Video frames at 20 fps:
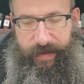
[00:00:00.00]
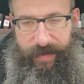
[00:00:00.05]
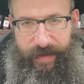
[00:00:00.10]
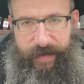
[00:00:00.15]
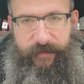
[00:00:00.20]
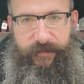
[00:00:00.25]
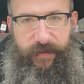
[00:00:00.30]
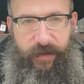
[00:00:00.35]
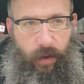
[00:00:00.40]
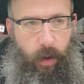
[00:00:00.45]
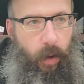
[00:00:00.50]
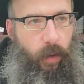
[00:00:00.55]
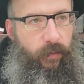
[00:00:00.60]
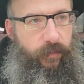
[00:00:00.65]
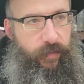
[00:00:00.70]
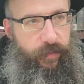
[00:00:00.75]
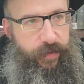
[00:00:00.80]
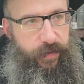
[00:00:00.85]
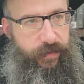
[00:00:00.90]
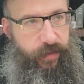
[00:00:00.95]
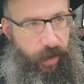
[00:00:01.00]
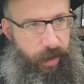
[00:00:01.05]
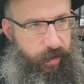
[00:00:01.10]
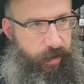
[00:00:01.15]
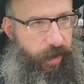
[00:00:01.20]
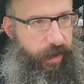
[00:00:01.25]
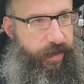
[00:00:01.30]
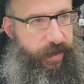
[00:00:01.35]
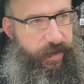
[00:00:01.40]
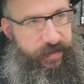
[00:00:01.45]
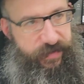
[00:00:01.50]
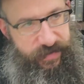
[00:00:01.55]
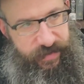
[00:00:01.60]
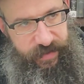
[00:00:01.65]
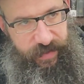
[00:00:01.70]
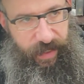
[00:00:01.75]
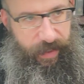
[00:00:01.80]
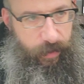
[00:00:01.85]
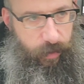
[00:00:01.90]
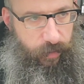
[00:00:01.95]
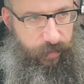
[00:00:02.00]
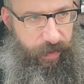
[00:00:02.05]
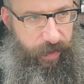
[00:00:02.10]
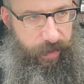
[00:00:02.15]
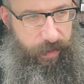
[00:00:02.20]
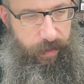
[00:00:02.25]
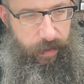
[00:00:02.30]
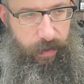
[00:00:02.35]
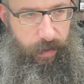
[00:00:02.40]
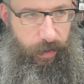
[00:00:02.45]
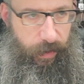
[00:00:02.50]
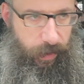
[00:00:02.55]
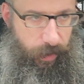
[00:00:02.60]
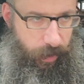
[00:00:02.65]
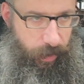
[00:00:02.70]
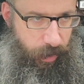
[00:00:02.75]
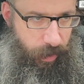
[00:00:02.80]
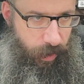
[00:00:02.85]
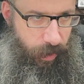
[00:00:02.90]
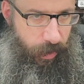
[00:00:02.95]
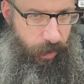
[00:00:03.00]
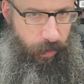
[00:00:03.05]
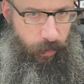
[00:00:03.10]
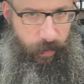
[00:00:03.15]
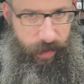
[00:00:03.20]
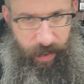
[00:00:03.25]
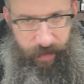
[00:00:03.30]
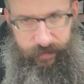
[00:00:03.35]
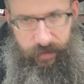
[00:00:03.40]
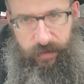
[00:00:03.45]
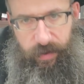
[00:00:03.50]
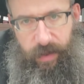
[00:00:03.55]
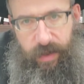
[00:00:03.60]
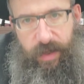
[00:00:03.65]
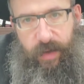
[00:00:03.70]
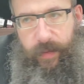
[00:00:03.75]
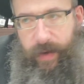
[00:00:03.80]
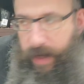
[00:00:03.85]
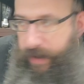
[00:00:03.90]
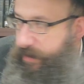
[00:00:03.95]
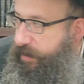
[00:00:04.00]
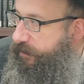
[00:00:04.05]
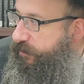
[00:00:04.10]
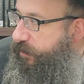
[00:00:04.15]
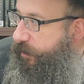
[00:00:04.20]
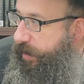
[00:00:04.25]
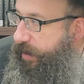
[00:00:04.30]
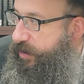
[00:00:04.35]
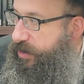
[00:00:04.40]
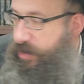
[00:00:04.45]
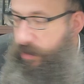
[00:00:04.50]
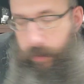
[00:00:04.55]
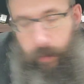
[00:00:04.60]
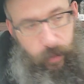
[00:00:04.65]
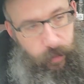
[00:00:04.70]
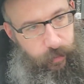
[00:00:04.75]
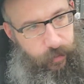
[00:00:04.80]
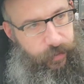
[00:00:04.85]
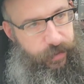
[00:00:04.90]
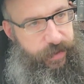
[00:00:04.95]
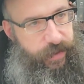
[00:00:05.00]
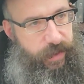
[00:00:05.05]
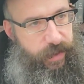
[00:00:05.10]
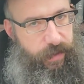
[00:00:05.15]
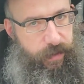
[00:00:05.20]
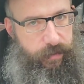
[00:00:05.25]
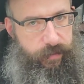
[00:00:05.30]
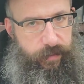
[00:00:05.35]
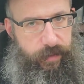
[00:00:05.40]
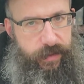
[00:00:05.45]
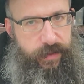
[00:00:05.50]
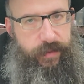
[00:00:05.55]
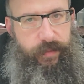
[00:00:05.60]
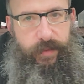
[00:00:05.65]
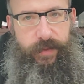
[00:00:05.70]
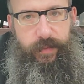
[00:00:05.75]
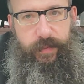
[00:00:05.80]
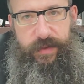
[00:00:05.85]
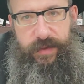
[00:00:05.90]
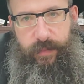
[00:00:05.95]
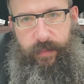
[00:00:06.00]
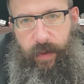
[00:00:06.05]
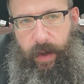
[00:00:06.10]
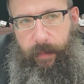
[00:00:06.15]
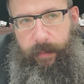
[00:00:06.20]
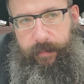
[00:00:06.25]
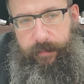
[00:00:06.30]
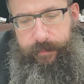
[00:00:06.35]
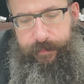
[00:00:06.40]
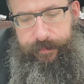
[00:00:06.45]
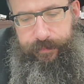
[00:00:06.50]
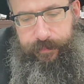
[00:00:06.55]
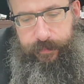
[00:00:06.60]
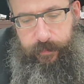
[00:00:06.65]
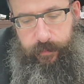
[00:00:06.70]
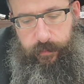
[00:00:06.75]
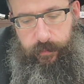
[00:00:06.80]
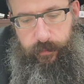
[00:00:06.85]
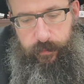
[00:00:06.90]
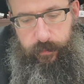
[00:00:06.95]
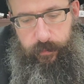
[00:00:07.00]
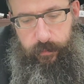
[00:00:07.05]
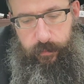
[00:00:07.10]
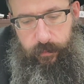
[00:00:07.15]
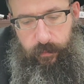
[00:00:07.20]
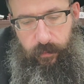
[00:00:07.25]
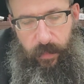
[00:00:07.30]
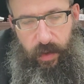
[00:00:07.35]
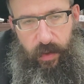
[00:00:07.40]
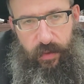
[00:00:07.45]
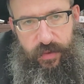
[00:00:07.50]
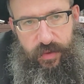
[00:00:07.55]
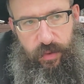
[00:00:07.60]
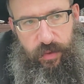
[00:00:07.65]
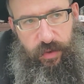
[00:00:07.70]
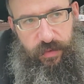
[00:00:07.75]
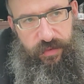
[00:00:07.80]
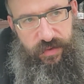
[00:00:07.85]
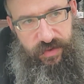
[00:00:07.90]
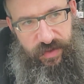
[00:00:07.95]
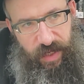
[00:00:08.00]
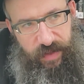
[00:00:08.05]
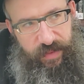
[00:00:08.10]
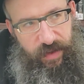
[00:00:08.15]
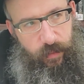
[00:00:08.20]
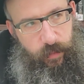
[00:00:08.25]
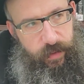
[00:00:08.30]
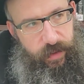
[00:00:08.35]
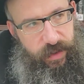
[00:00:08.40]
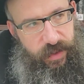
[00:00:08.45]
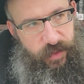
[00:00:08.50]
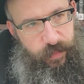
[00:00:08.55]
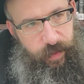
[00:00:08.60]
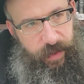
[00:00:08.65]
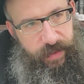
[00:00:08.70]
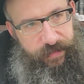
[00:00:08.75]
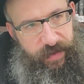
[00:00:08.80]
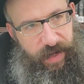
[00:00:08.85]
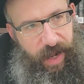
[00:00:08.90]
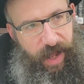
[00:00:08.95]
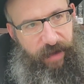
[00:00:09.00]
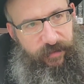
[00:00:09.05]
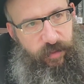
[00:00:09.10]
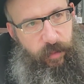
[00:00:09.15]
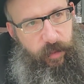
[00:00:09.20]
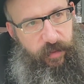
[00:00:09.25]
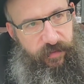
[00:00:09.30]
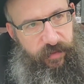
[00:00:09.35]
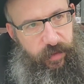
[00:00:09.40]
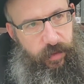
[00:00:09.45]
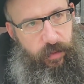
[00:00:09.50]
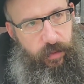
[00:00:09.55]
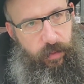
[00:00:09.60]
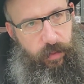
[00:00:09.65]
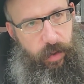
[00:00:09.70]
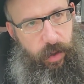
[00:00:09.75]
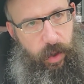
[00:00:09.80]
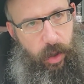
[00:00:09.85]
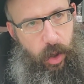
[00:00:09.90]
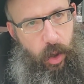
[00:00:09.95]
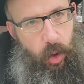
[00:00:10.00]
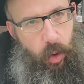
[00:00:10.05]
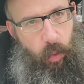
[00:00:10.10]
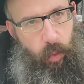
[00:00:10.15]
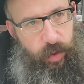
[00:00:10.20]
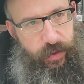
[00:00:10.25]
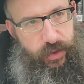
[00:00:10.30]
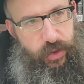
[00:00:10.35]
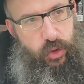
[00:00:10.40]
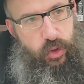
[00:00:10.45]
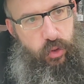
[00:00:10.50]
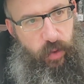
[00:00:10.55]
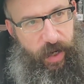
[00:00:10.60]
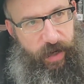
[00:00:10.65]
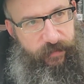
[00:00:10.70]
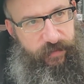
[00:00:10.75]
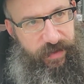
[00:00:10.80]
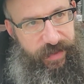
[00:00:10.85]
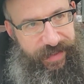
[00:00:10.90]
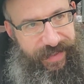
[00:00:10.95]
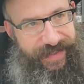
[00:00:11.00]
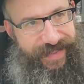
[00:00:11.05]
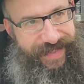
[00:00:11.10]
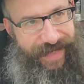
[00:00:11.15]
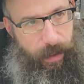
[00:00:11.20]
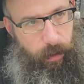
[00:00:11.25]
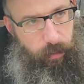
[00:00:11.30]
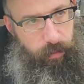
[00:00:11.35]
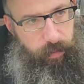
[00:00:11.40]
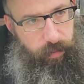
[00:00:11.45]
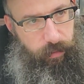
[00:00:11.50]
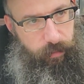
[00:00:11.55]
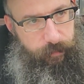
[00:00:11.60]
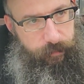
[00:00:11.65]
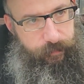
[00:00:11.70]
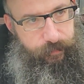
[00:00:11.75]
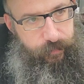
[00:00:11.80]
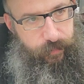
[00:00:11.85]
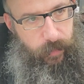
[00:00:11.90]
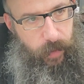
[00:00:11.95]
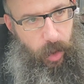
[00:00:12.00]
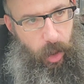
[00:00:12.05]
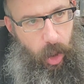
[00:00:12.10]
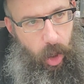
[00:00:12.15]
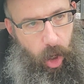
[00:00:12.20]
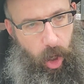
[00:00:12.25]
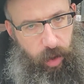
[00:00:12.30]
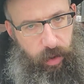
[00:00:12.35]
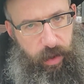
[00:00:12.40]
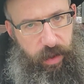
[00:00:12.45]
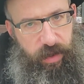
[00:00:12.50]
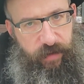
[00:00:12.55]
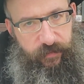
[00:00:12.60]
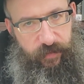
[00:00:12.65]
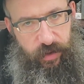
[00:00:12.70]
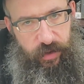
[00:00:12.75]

giving over the Torah and Har Sinai and all that? We had the Torah, we had the information, we were learning it. What's the problem? So to understand that, we explained that Avram Avinu was traveling south. And